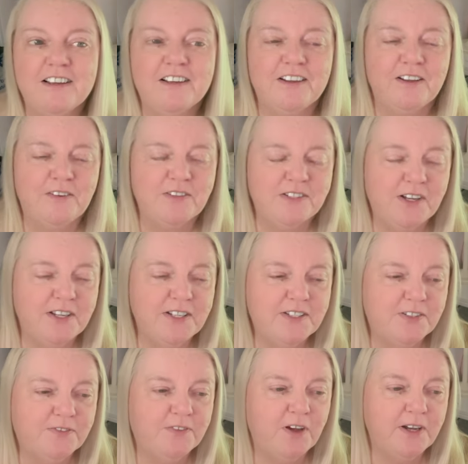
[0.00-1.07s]
It was nice to
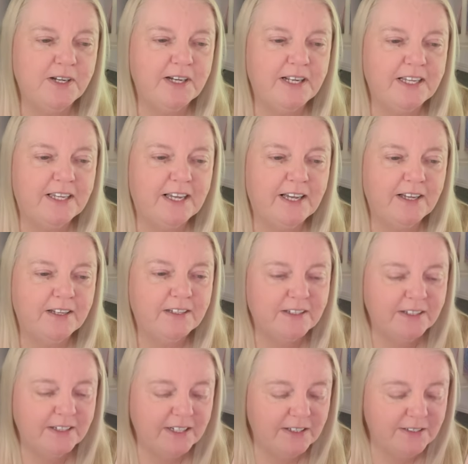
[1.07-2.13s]
finally get
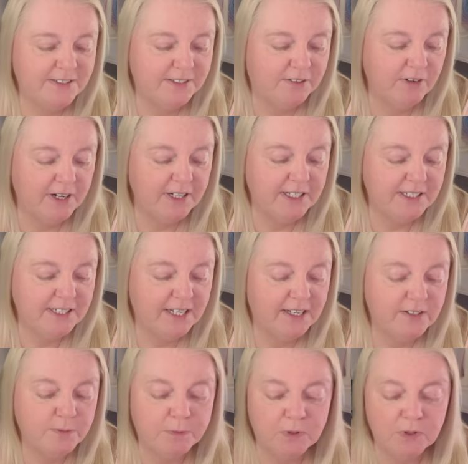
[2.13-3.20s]
into Granny
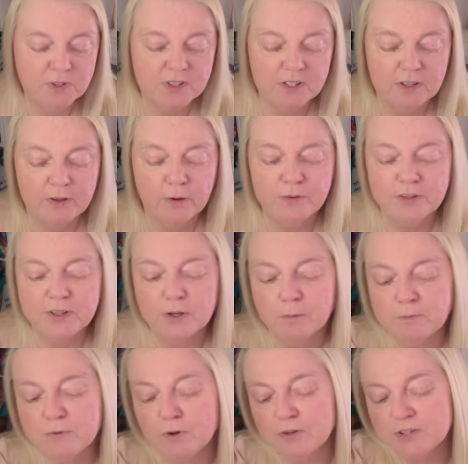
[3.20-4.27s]
D's because on the
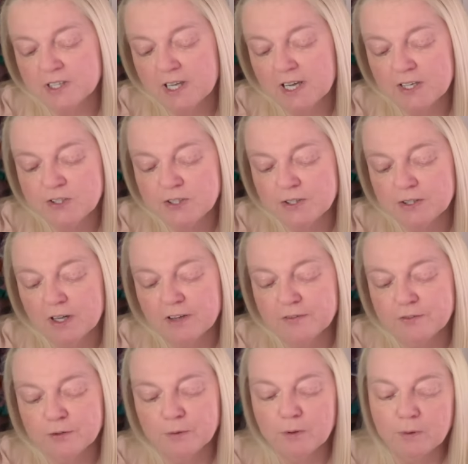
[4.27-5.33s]
odd, occasion that I
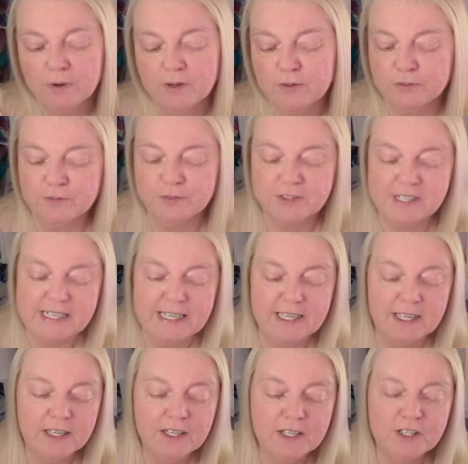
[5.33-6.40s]
thought, oh, I'll look for D,
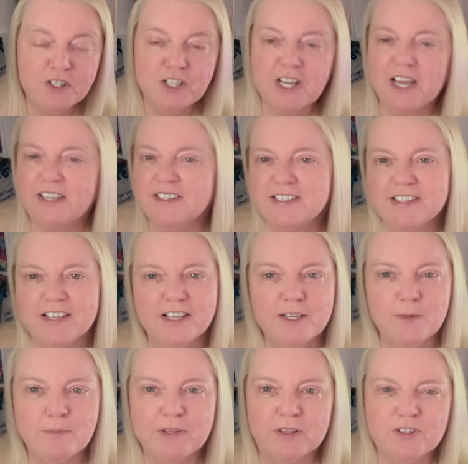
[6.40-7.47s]
she hadn't done it
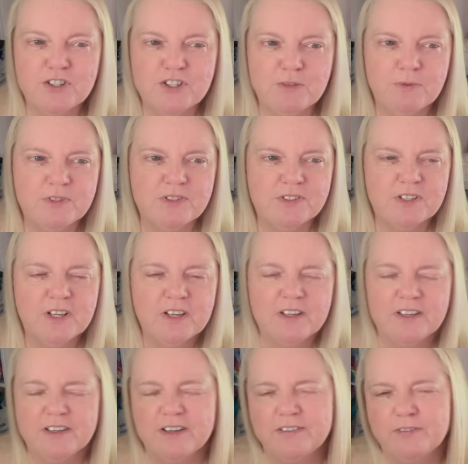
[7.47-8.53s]
because she was
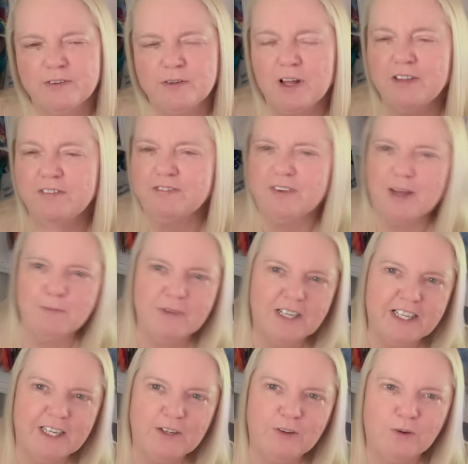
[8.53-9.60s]
having like
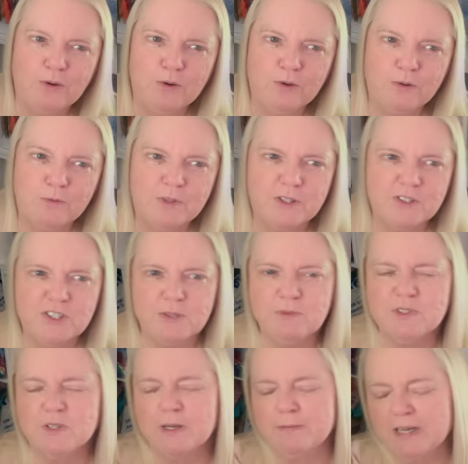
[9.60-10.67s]
family or we, she was
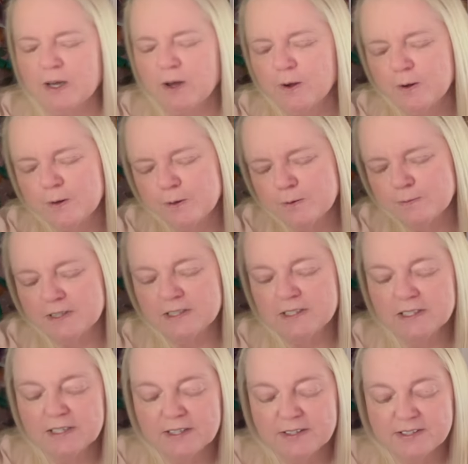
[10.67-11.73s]
going back home and
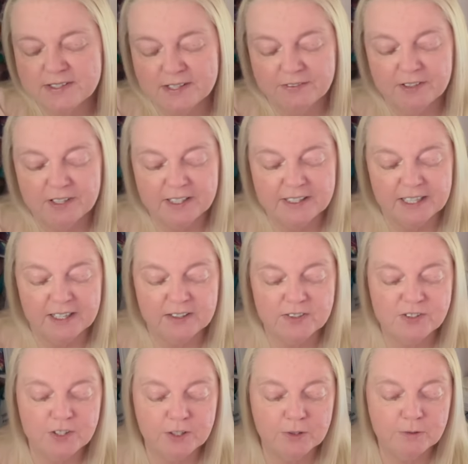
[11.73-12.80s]
stuff like that.
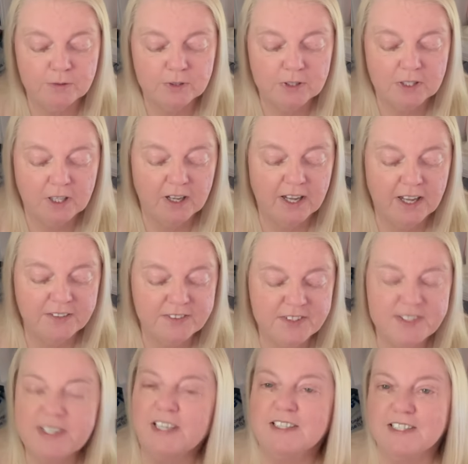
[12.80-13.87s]
So I hadn't
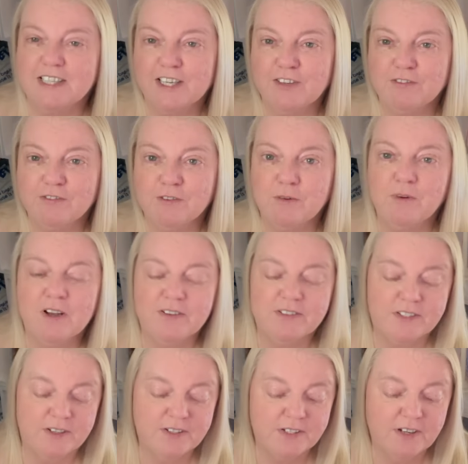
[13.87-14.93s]
seen D for a while,
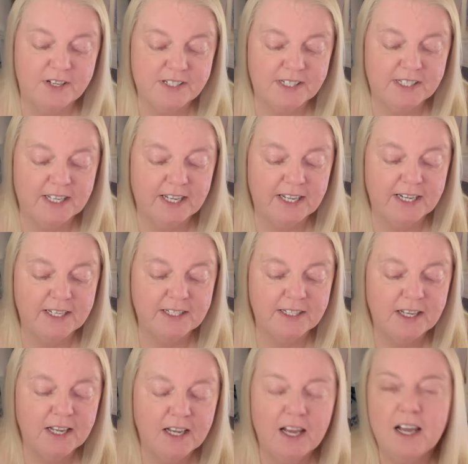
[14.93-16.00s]
so it was nice to get in.
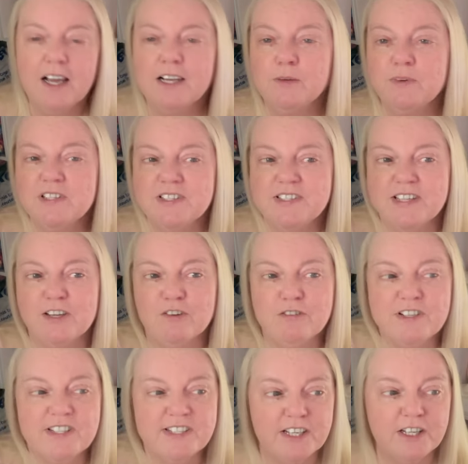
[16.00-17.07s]
And I went to see
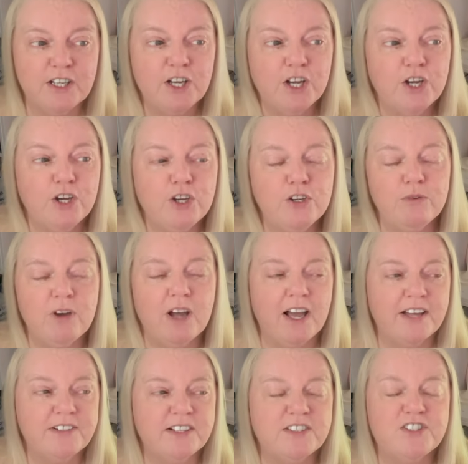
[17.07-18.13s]
Krista, who
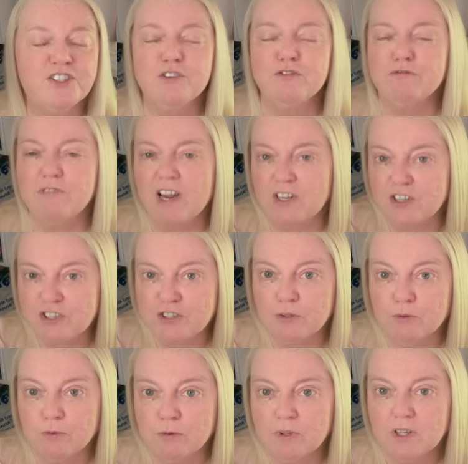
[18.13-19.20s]
had
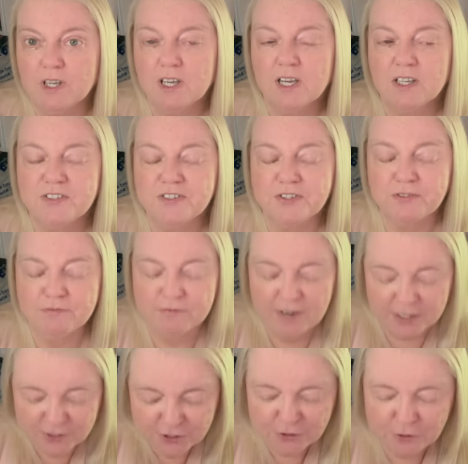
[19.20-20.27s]
torrential,
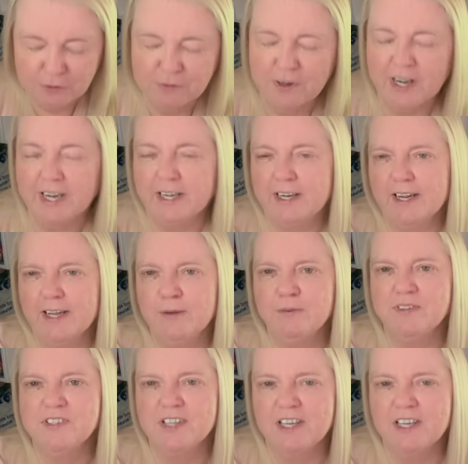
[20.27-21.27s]
torrential rain. It was the